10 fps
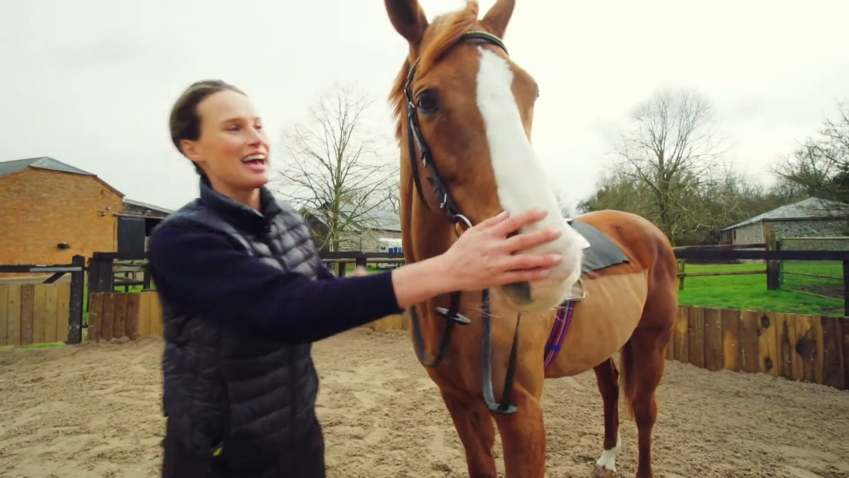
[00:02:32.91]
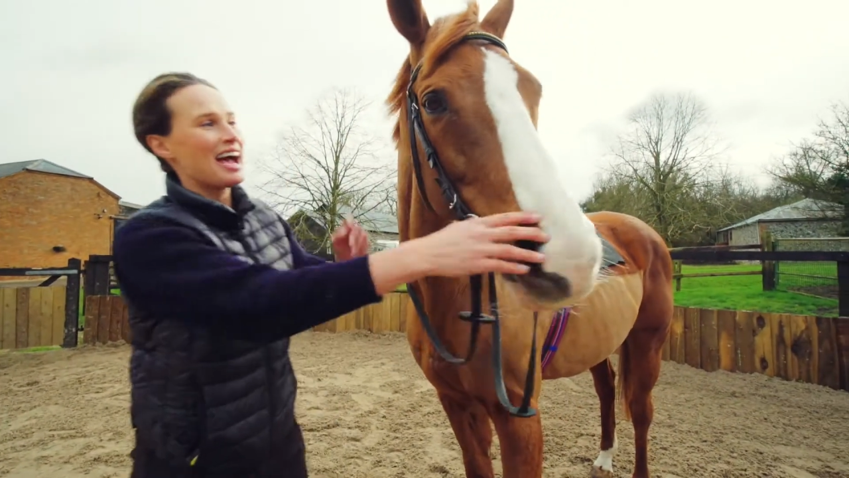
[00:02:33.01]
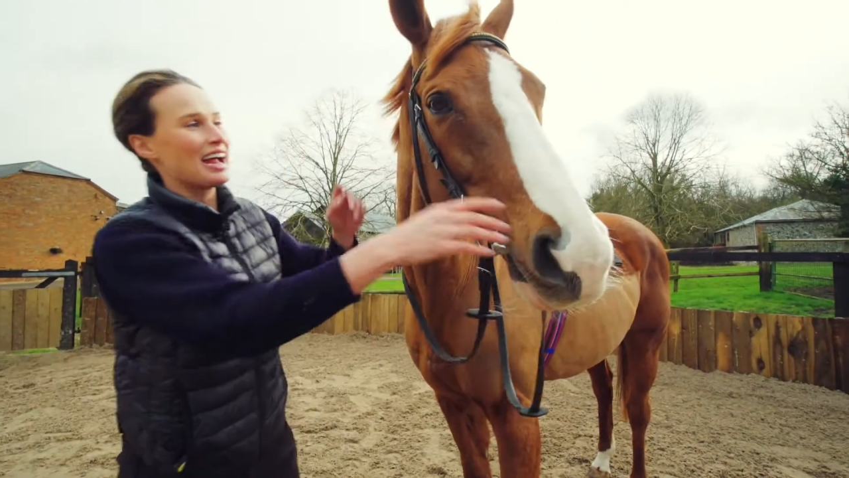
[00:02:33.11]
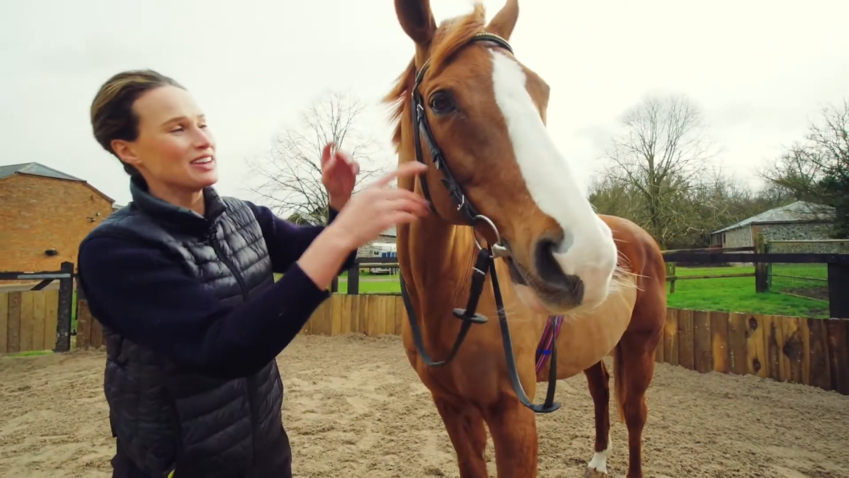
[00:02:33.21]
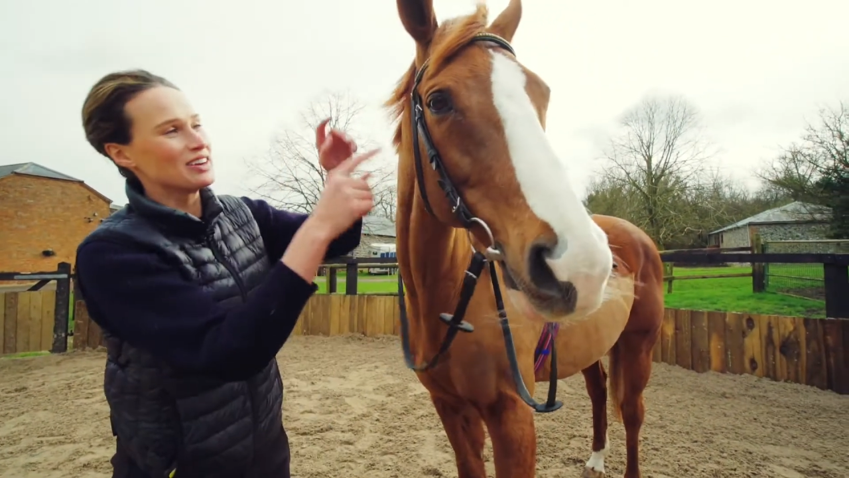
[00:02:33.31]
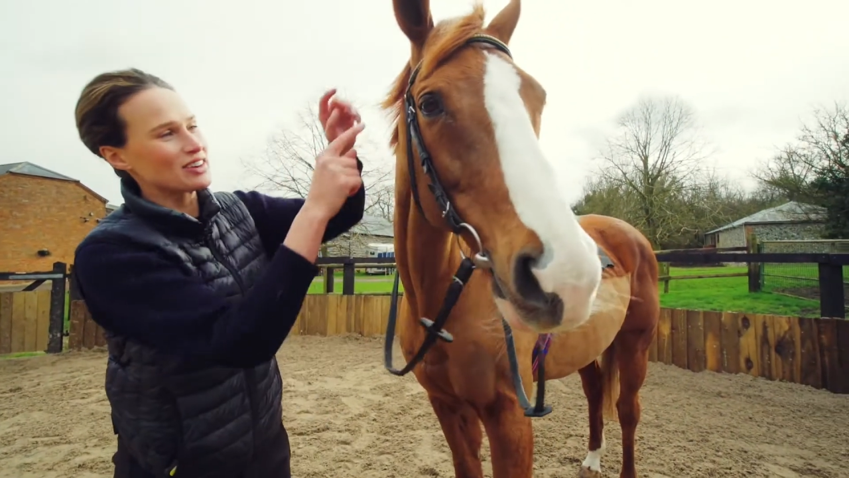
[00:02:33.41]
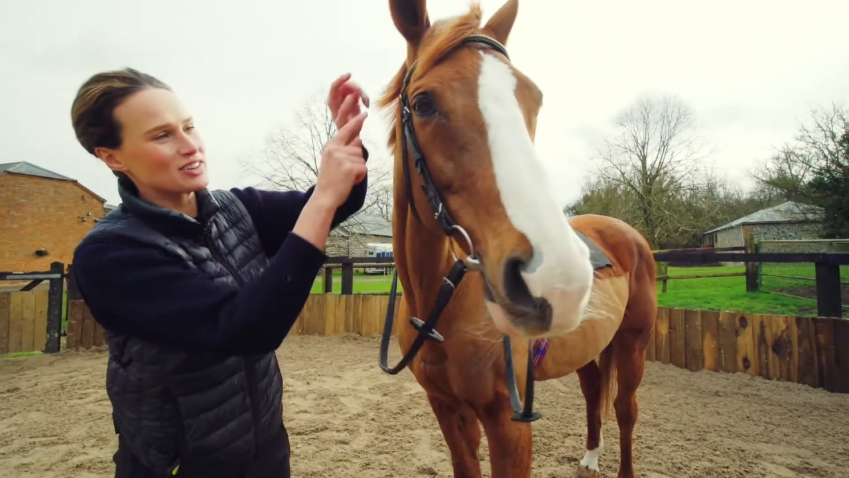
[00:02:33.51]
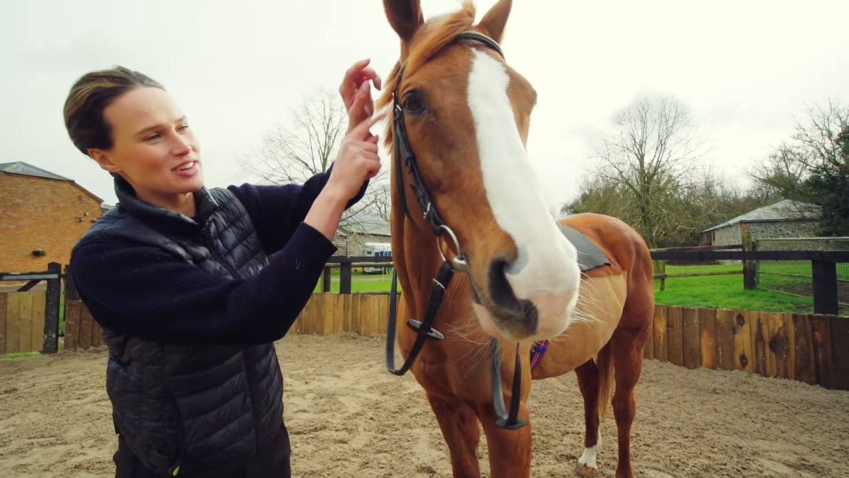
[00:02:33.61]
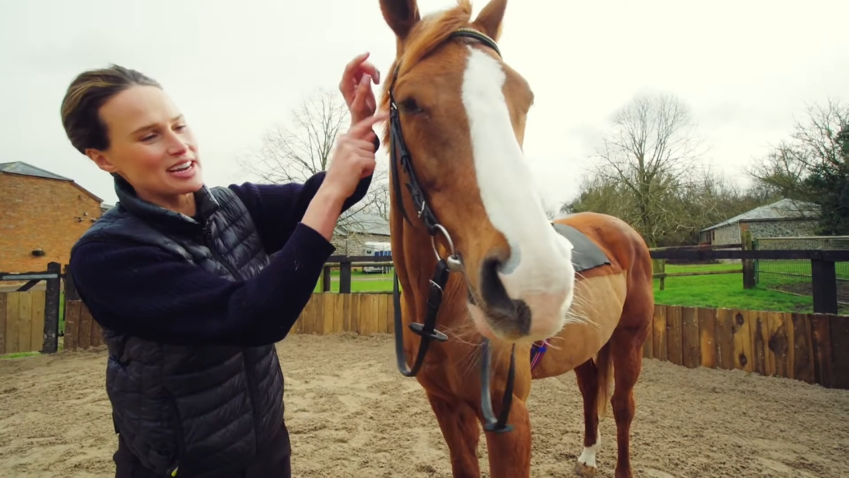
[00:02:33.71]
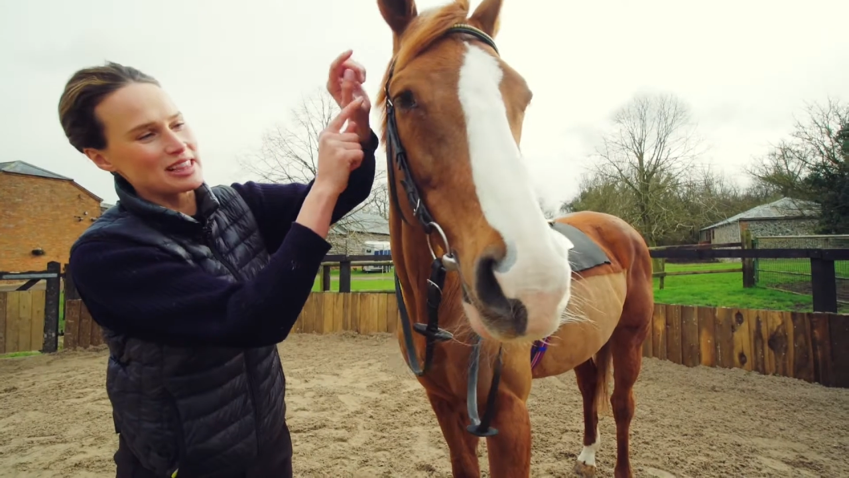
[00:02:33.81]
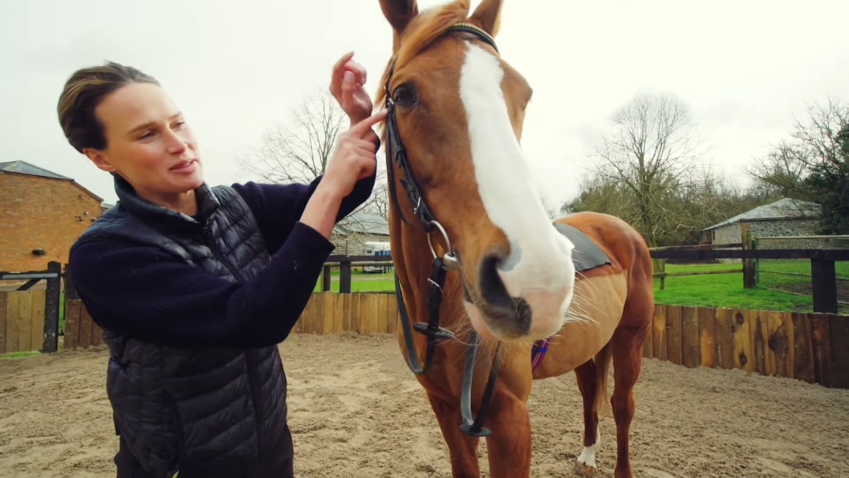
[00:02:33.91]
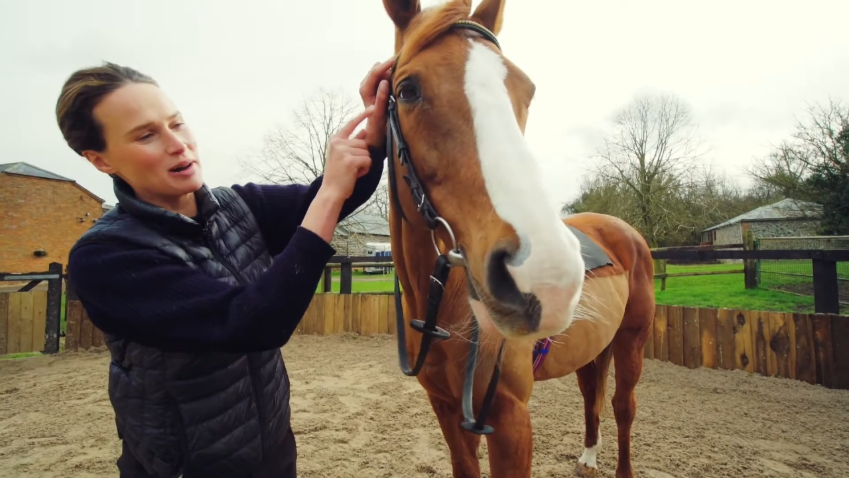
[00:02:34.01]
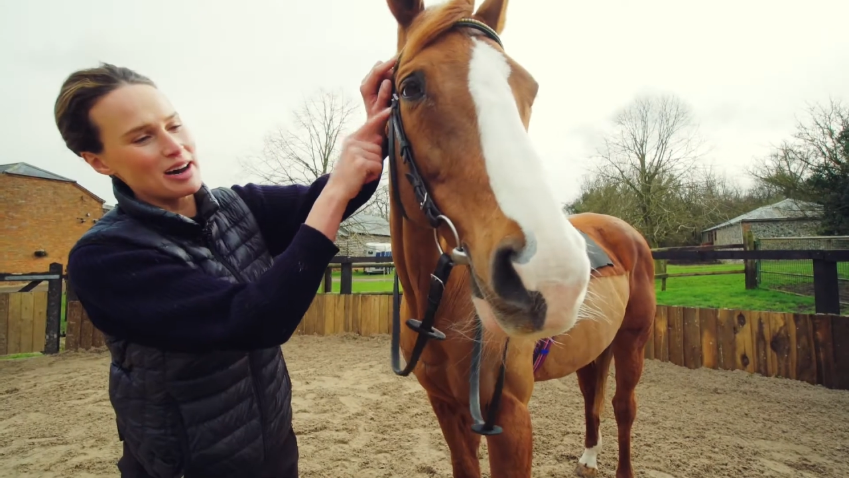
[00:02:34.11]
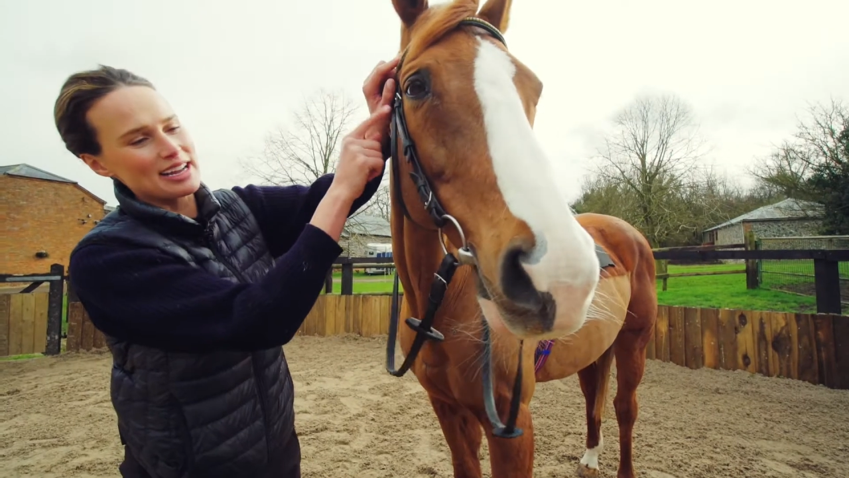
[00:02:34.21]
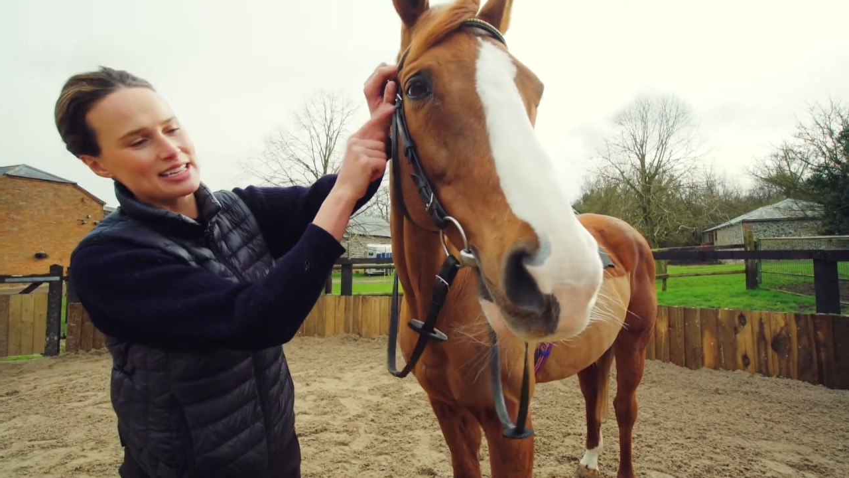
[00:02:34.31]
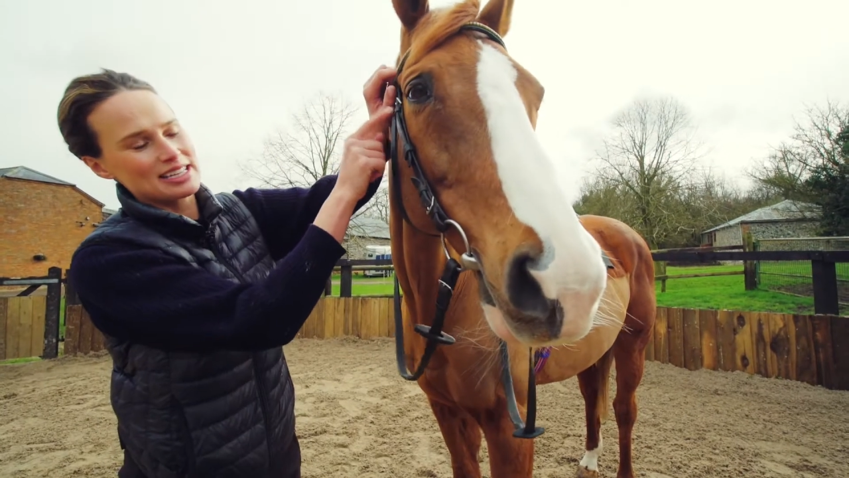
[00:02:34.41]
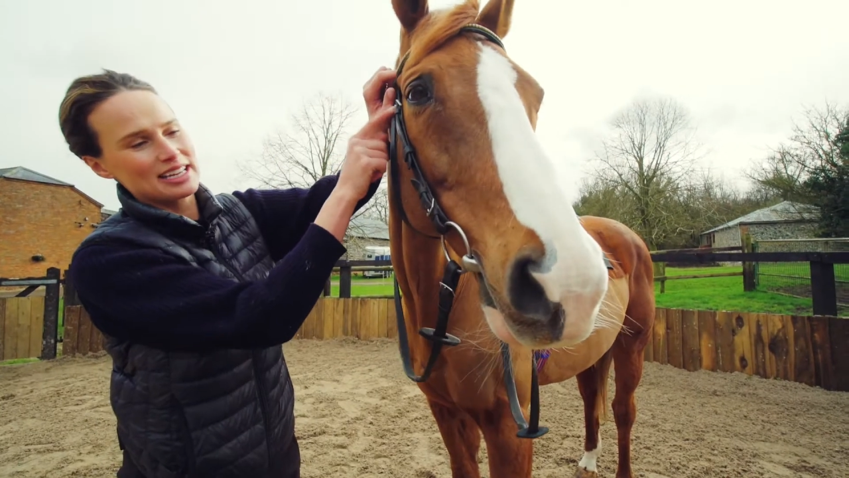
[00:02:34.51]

And you've got to train the mind